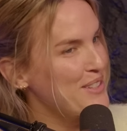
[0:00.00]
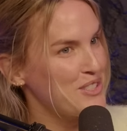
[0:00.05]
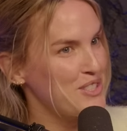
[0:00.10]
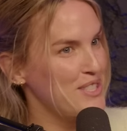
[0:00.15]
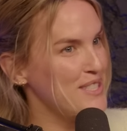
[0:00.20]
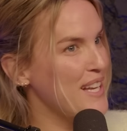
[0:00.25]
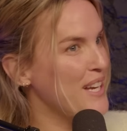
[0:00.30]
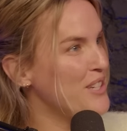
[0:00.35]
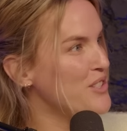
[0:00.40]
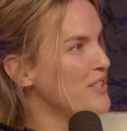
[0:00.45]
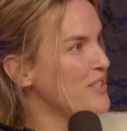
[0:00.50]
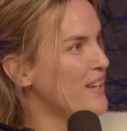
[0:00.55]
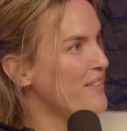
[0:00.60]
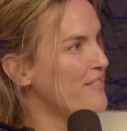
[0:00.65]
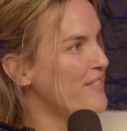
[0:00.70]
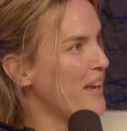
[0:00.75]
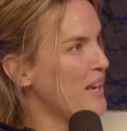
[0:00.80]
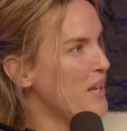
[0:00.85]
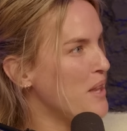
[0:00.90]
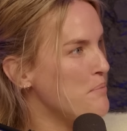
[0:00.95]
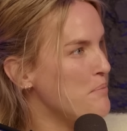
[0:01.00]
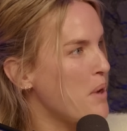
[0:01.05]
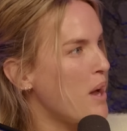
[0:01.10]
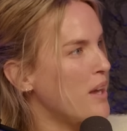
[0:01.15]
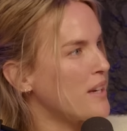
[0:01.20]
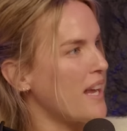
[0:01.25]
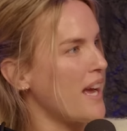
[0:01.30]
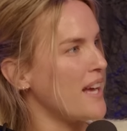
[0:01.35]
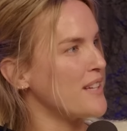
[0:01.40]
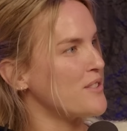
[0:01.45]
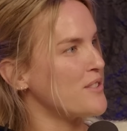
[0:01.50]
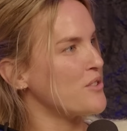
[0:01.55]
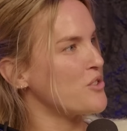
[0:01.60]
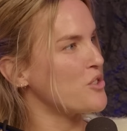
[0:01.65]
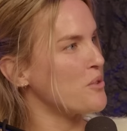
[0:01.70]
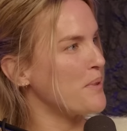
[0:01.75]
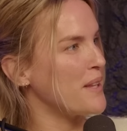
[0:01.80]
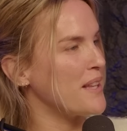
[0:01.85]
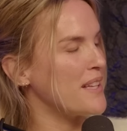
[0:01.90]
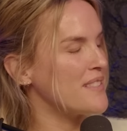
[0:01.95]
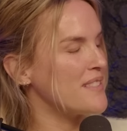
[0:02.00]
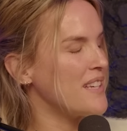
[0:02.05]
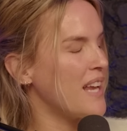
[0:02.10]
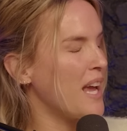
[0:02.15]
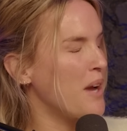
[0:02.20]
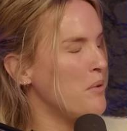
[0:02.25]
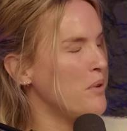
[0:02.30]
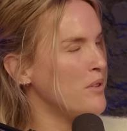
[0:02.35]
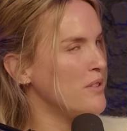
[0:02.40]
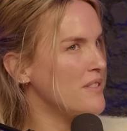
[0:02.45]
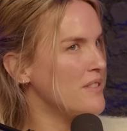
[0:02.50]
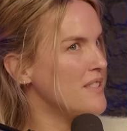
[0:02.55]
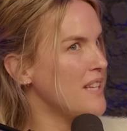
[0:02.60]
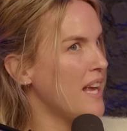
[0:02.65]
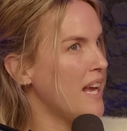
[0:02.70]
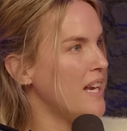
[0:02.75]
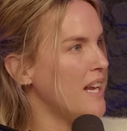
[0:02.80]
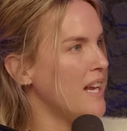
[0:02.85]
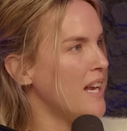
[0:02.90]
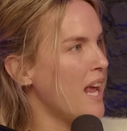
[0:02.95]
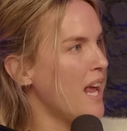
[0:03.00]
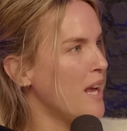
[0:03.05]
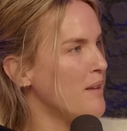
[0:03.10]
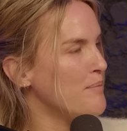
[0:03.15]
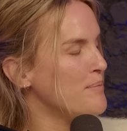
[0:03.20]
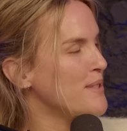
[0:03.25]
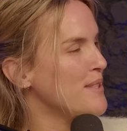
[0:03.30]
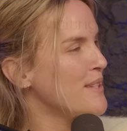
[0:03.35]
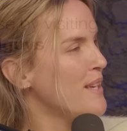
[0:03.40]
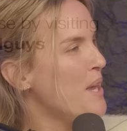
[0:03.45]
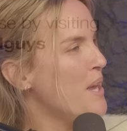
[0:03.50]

she's actually a fan of the podcast, so she'll be listening. I won't say any names.